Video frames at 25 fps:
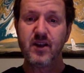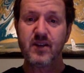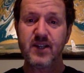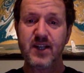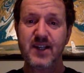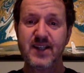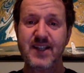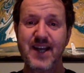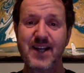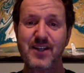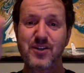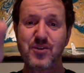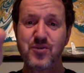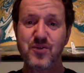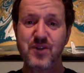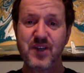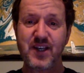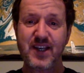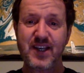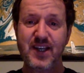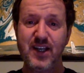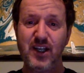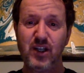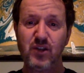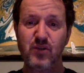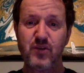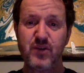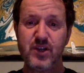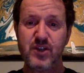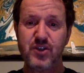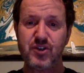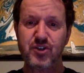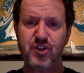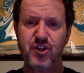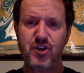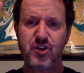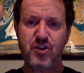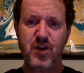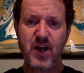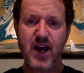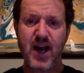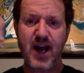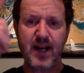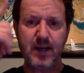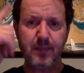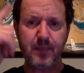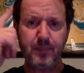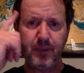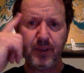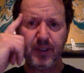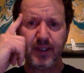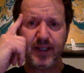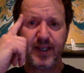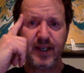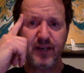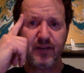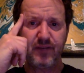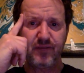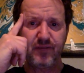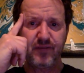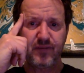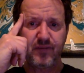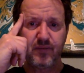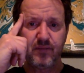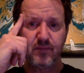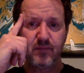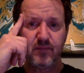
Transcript: that that's who the killer is. So you had a belief,